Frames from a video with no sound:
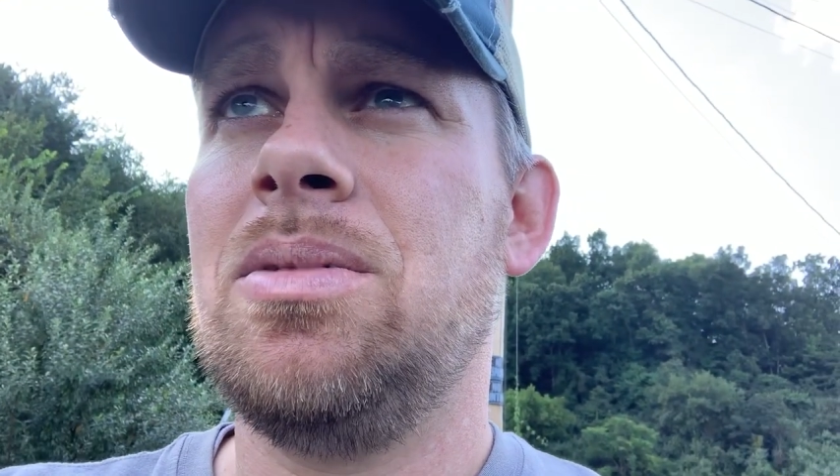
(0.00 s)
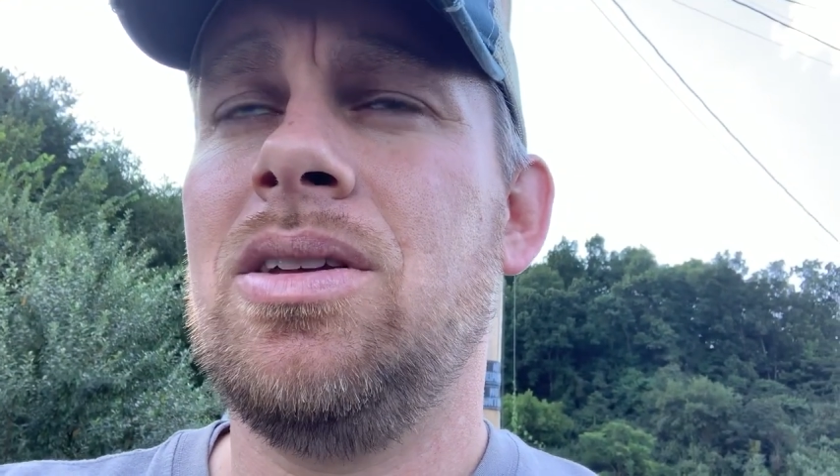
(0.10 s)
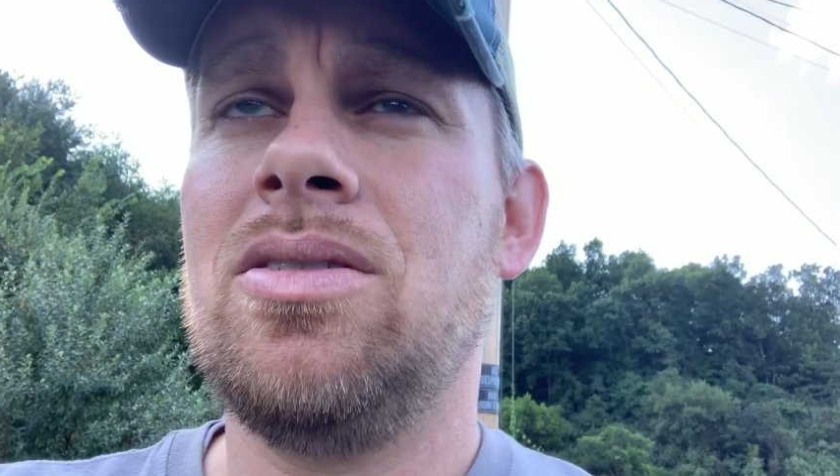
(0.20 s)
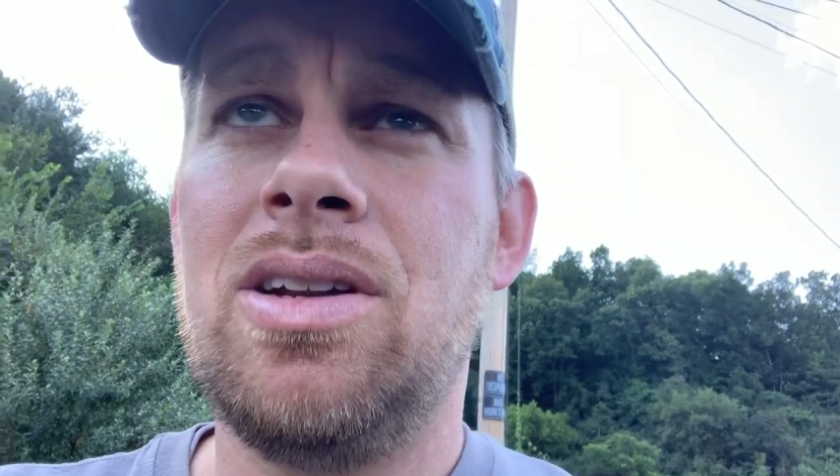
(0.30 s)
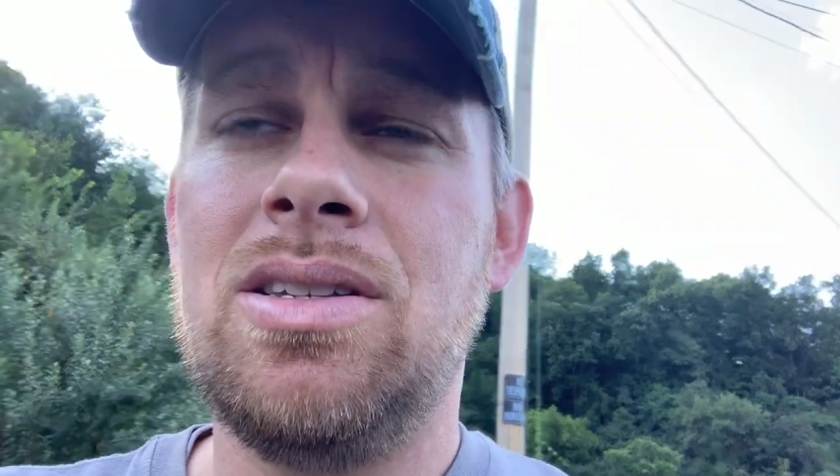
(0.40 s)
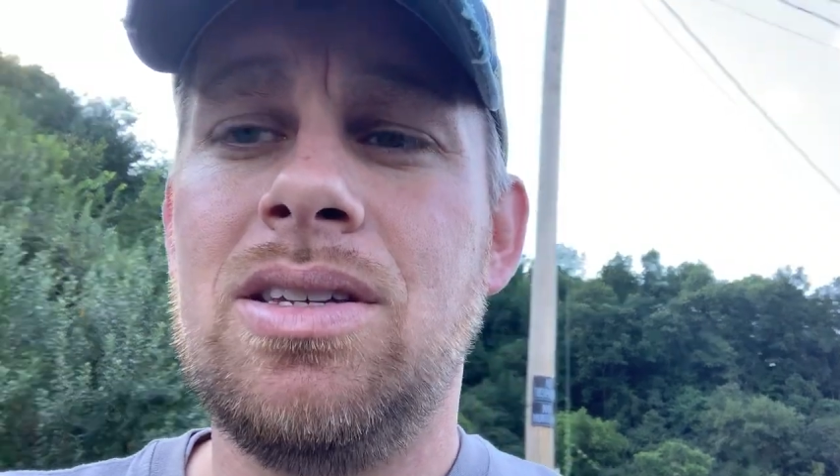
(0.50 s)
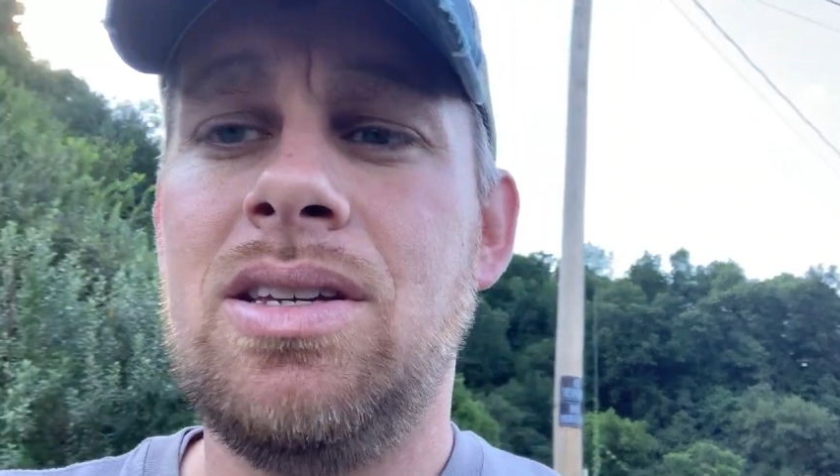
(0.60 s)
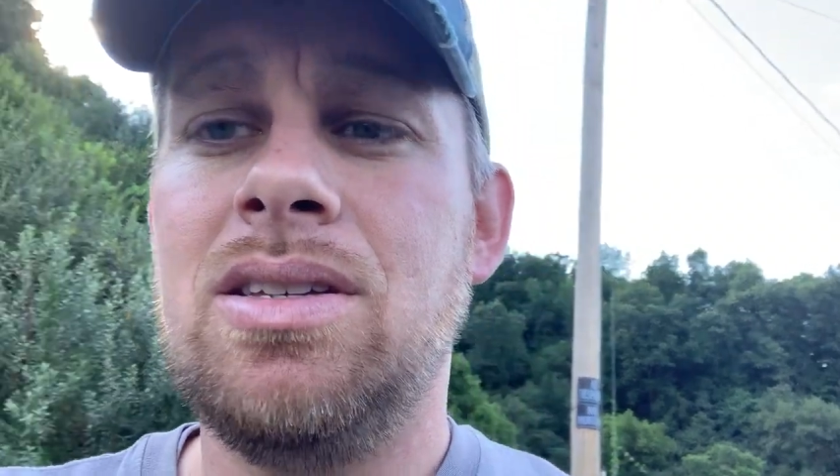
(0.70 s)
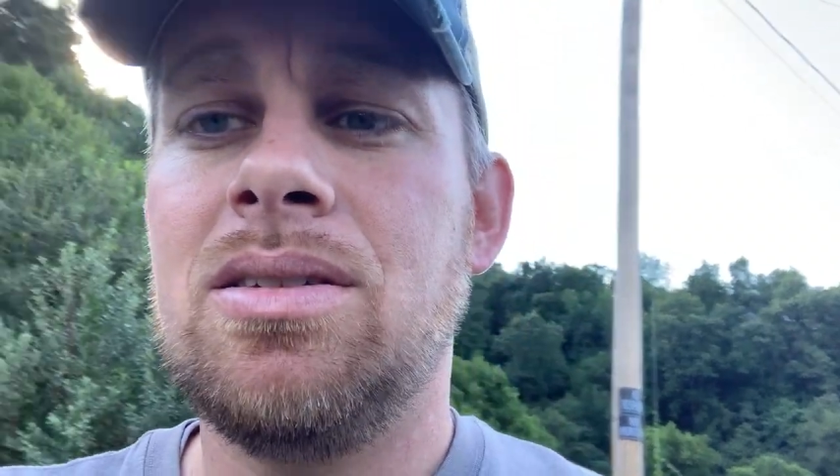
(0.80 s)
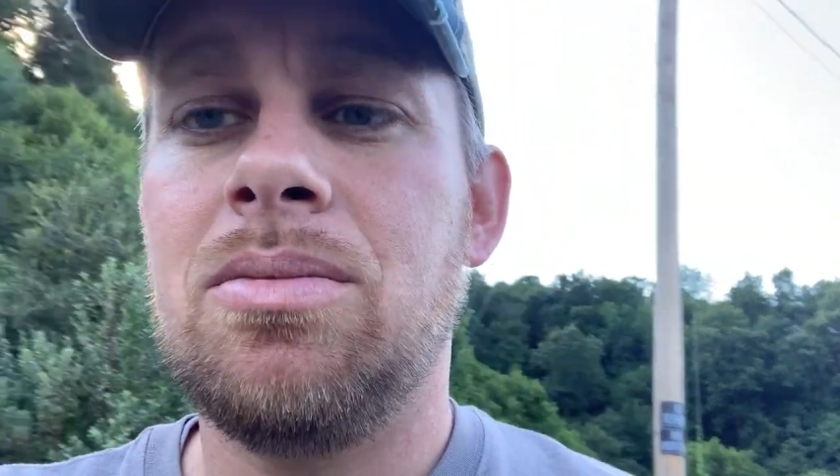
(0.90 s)
getting ready to
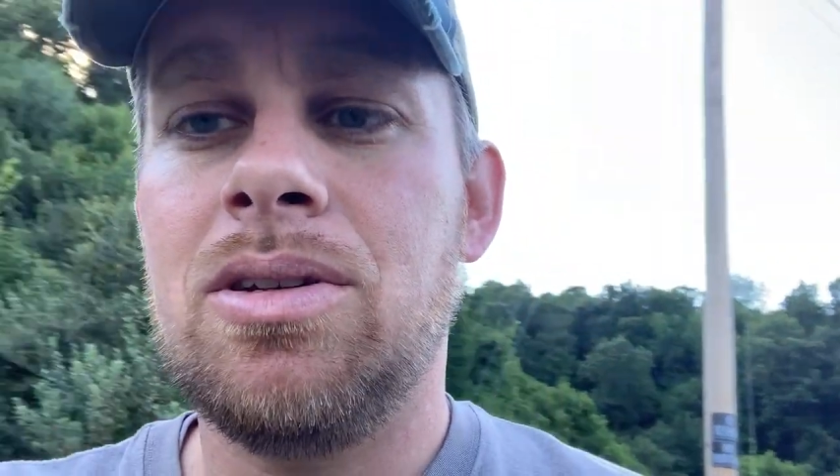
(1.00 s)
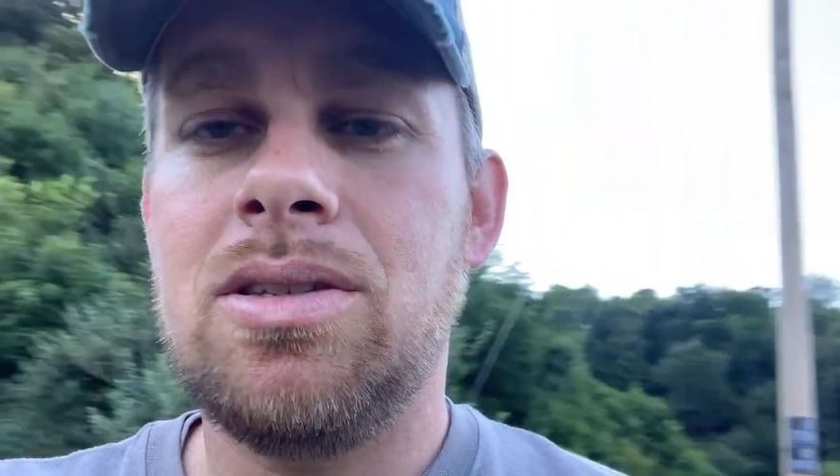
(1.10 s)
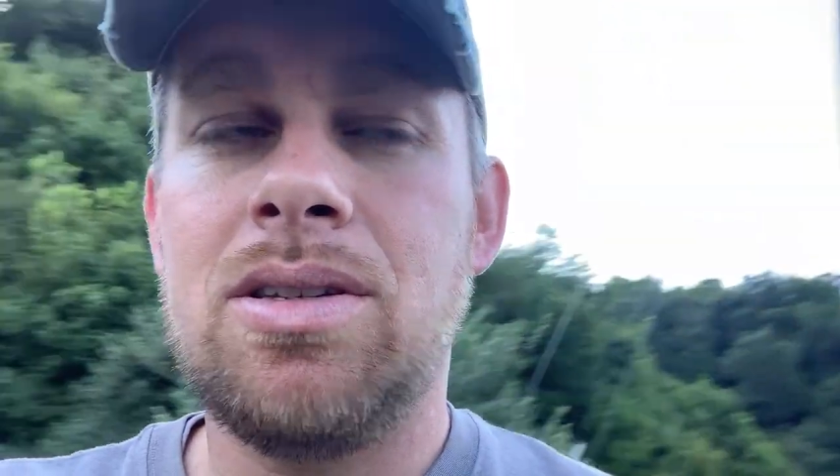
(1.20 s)
eat some good